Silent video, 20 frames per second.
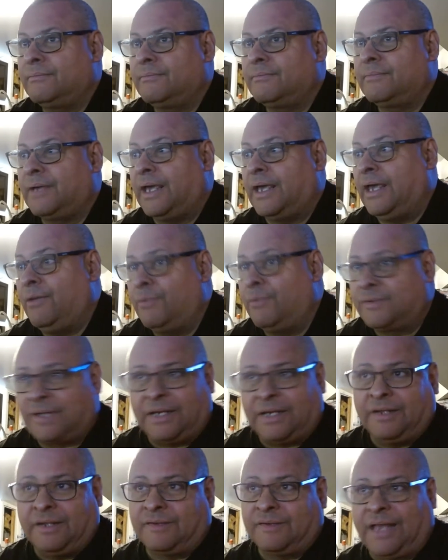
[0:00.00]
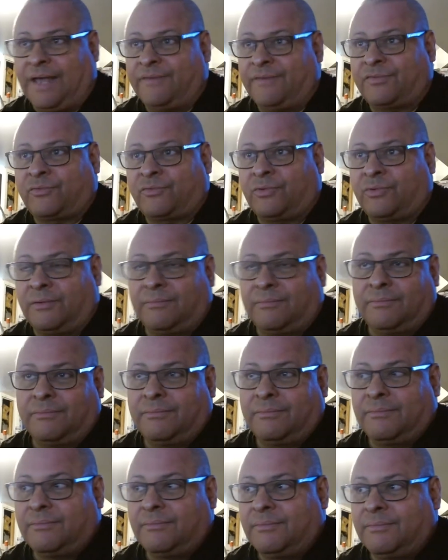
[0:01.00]
And he was on his live stream.
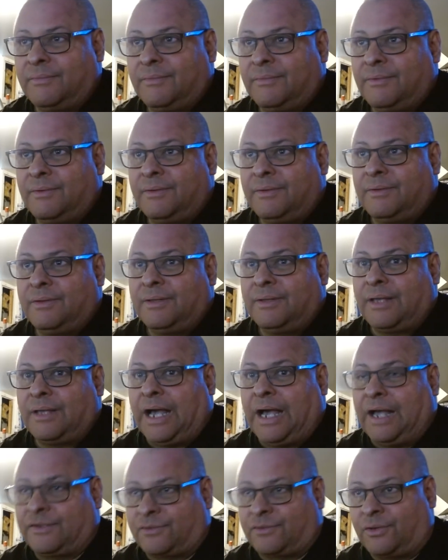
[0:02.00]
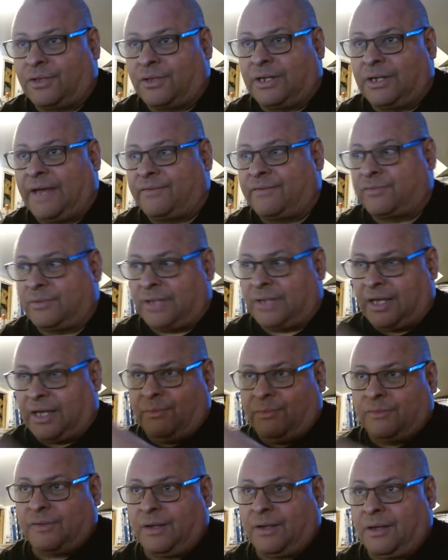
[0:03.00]
I saw the live stream that he
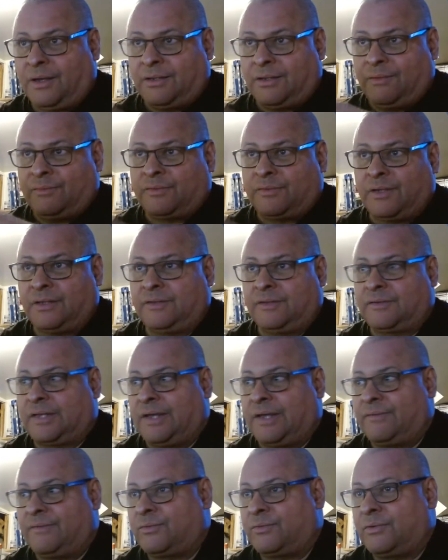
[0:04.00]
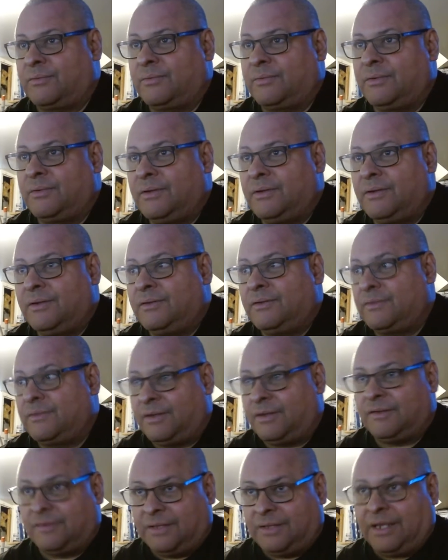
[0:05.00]
was on. He was on his live stream, so
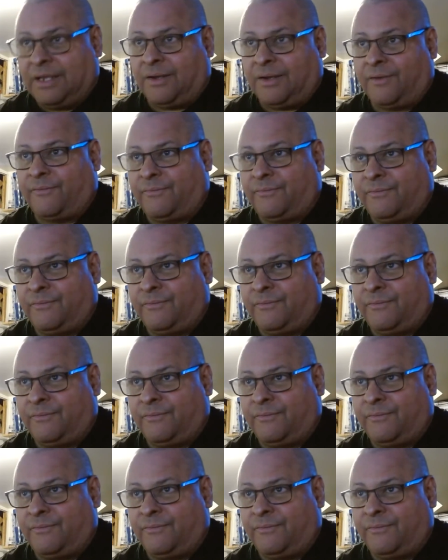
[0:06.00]
he's there.